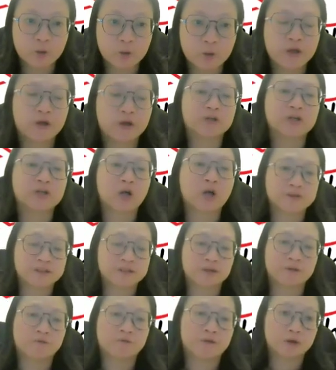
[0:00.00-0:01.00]
It will hear the
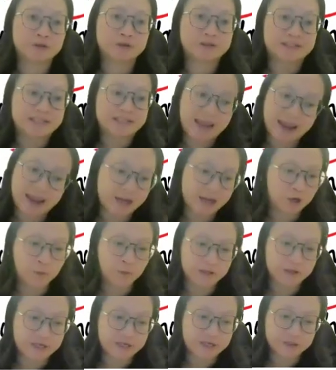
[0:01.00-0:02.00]
constant frequency. A
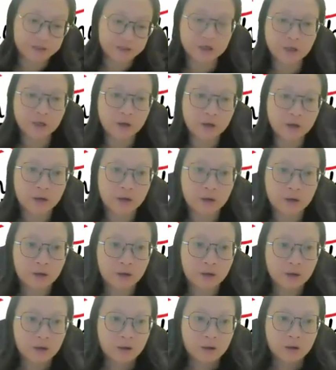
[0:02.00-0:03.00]
cannot be the answer.
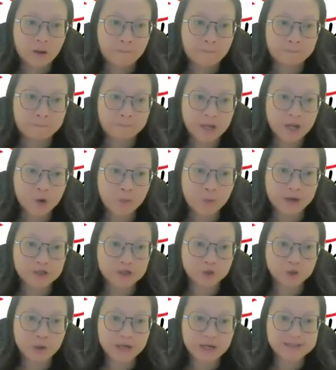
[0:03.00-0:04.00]
B, when the
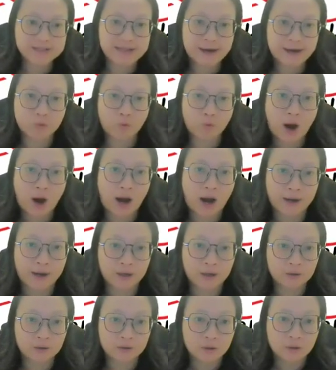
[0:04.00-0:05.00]
swing is at
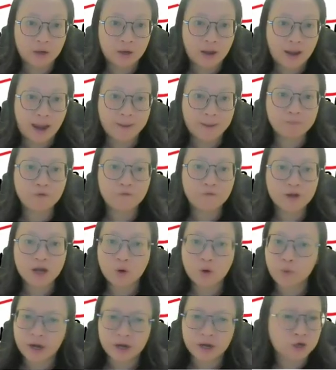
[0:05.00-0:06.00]
Y and moving
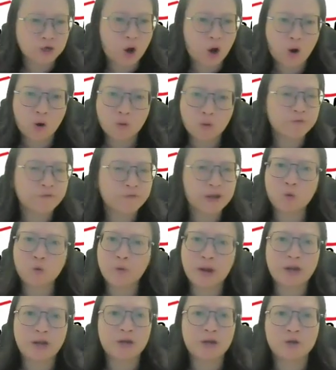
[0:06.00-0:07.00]
away. No, moving
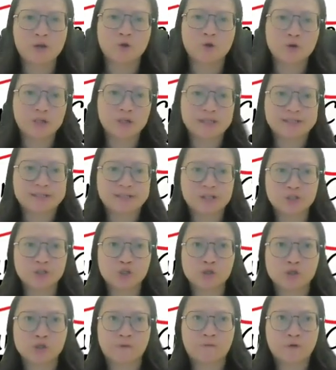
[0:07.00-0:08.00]
away, you could listen
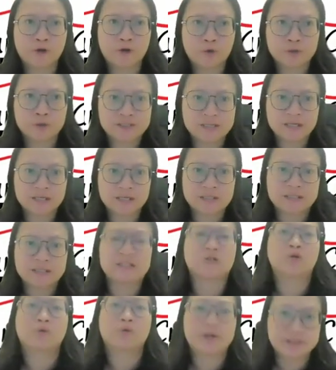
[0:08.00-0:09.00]
to the frequency
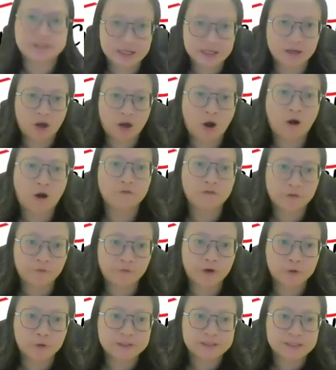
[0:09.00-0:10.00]
decreasing of the
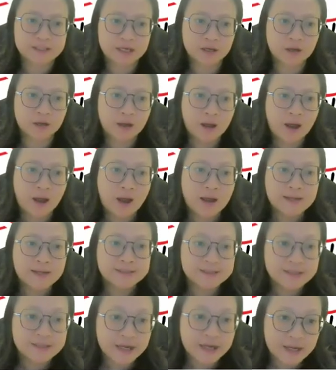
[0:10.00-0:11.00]
frequency.
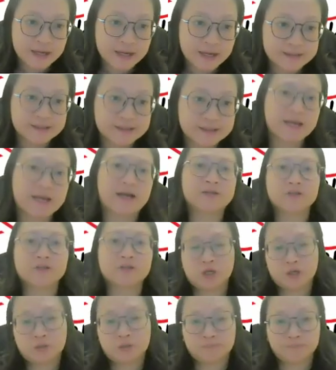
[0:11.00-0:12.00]
C is the
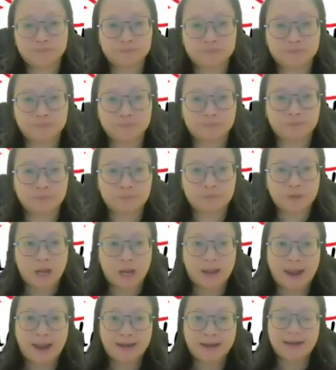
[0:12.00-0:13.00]
answer.
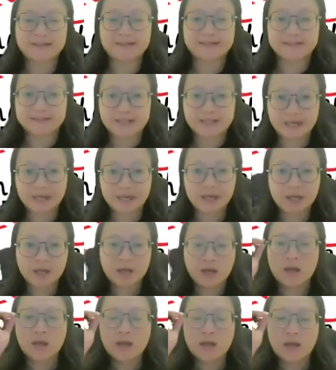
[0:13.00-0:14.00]
And at Z,